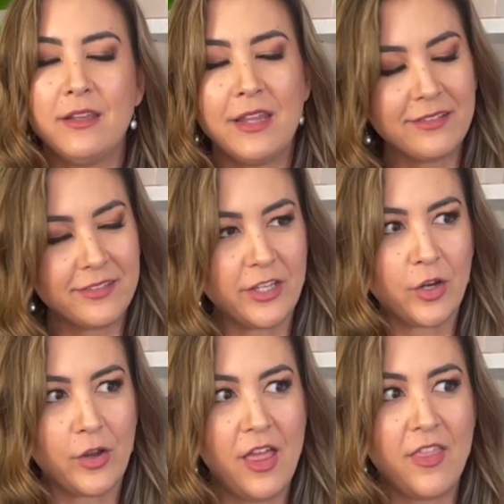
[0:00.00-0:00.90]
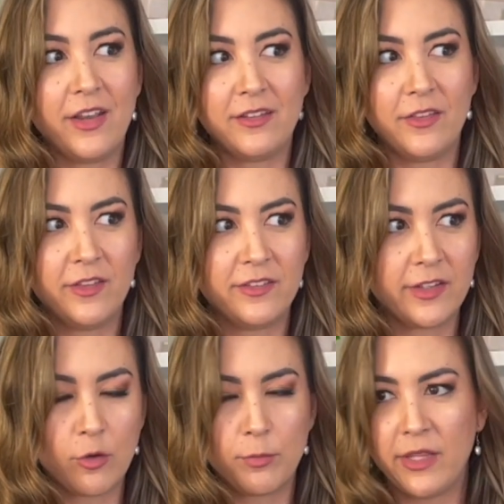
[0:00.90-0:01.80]
next year than it did
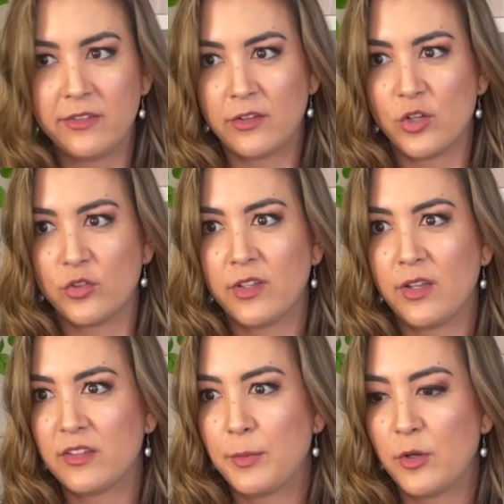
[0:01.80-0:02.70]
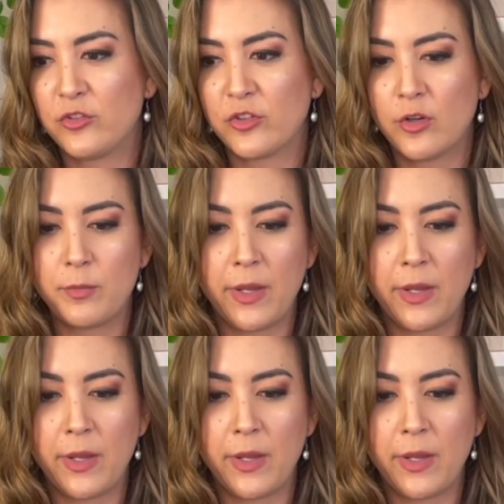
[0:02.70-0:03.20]
this year based on your sun exposure,